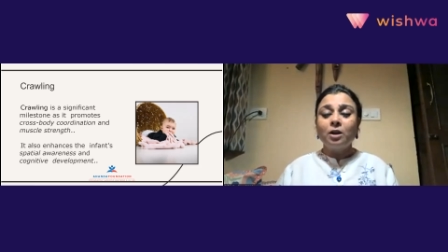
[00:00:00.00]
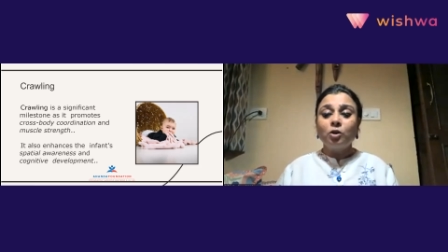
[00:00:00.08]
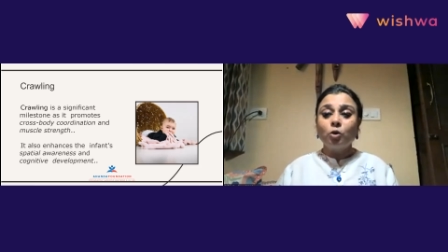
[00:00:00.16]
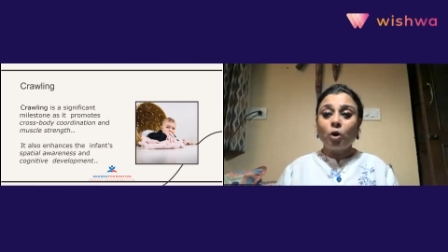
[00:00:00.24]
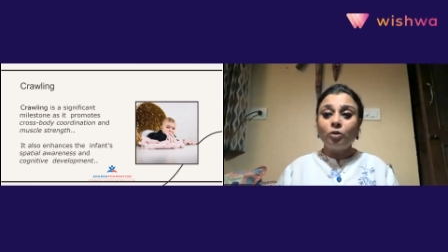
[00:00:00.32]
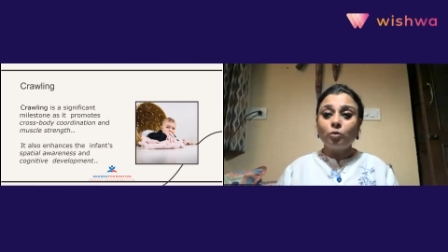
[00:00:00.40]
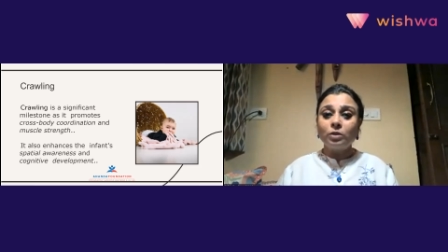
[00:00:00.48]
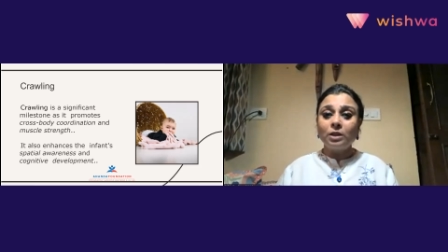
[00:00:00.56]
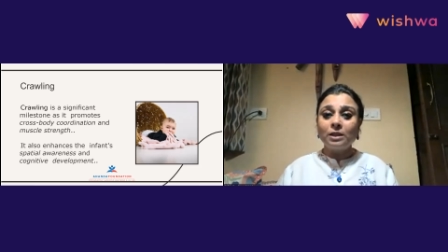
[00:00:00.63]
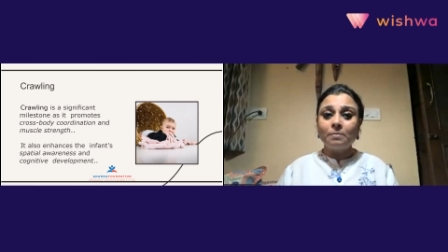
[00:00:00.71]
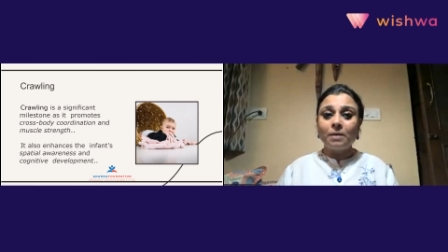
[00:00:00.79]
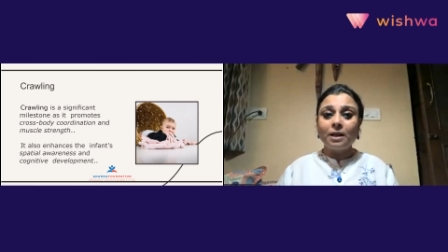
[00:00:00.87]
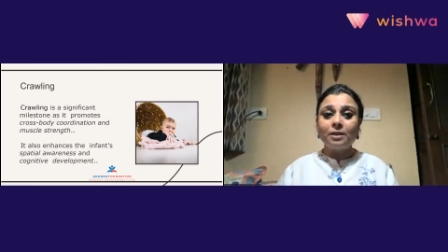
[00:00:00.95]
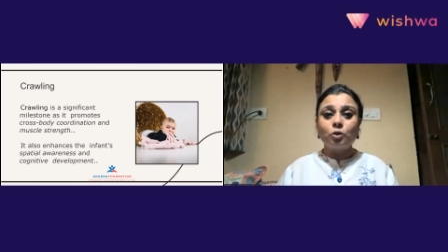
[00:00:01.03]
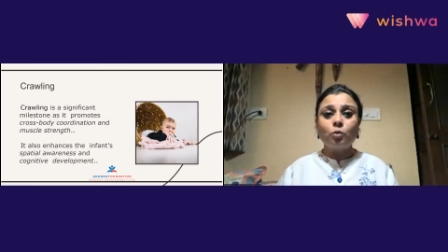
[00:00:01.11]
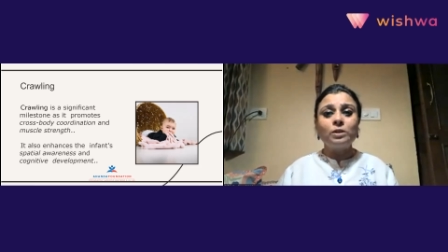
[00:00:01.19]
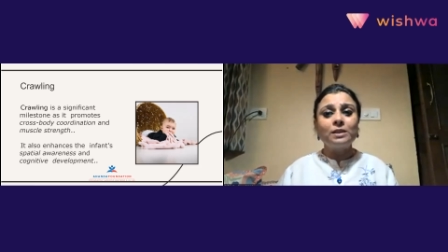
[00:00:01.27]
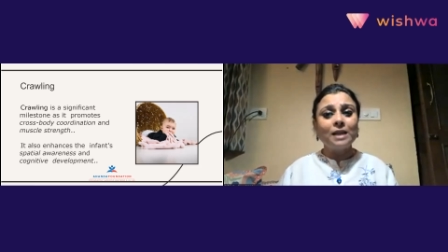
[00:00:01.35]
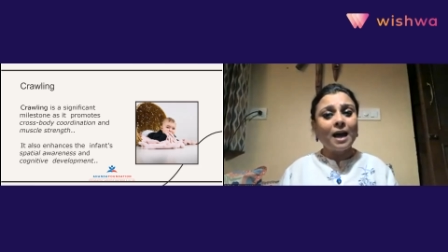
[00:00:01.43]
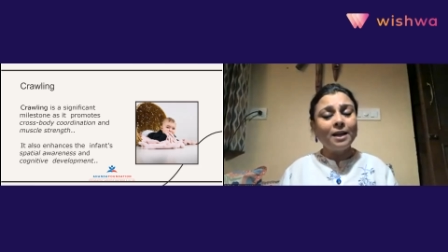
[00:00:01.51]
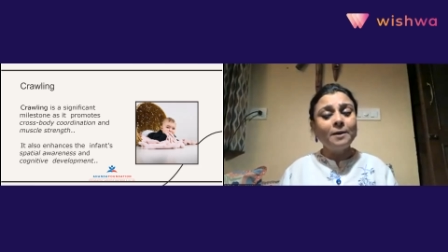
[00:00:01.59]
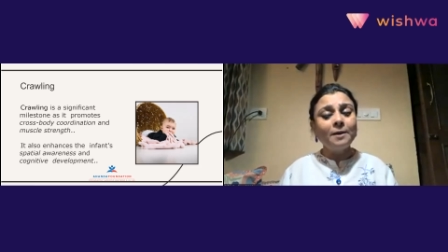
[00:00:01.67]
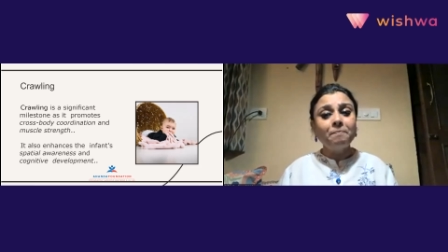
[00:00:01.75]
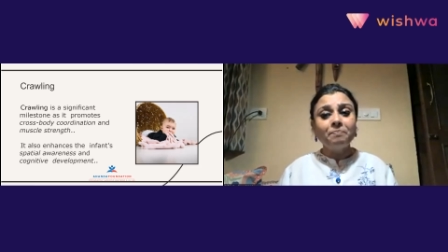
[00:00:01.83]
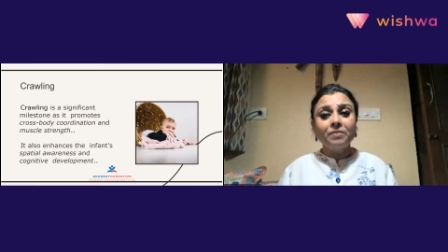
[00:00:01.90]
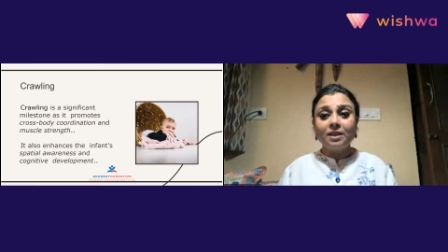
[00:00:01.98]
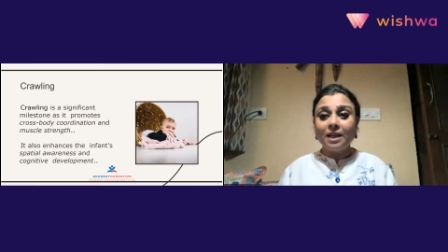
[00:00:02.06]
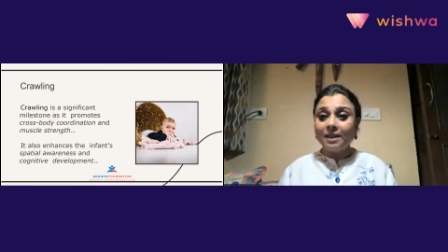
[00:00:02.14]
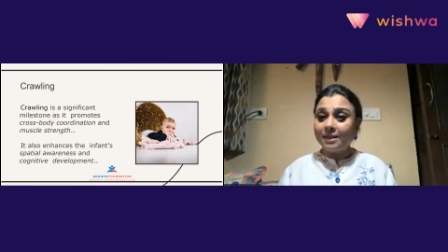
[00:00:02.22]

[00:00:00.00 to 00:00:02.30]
gone through these milestones and they